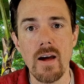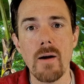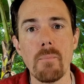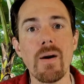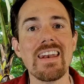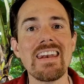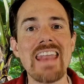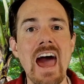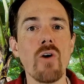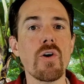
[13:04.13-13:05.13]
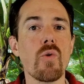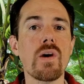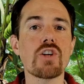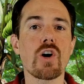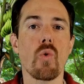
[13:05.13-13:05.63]
But now that we
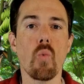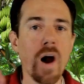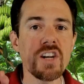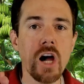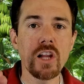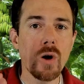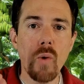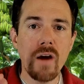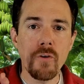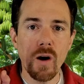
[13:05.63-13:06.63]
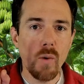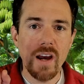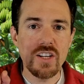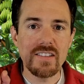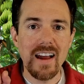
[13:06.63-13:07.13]
took $1 away from our
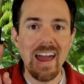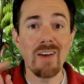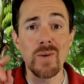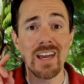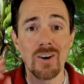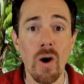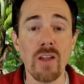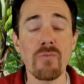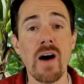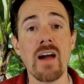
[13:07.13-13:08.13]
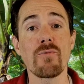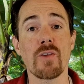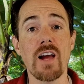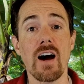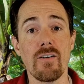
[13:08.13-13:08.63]
wages and we can qualify for
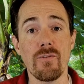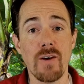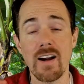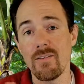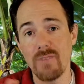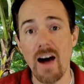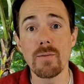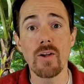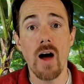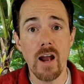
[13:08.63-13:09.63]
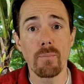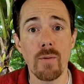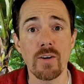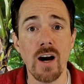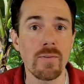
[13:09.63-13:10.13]
the very valuable
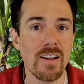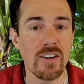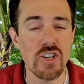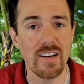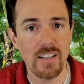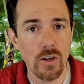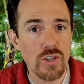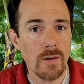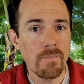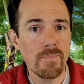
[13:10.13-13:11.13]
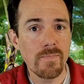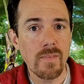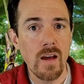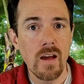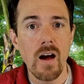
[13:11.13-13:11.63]
unemployment compensation exclusion,
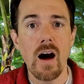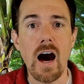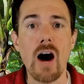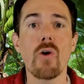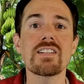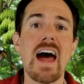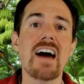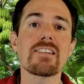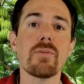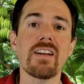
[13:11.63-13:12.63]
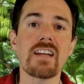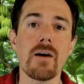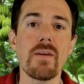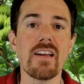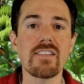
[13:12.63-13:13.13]
our taxable
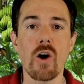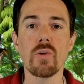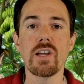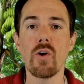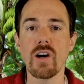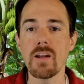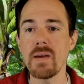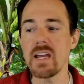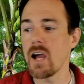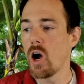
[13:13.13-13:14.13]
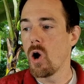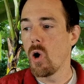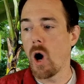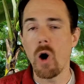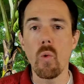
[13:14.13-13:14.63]
income is only going to be
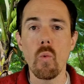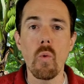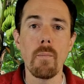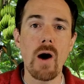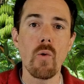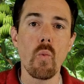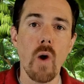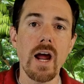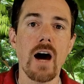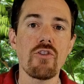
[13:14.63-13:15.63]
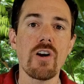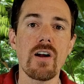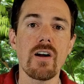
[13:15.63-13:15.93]
about 100,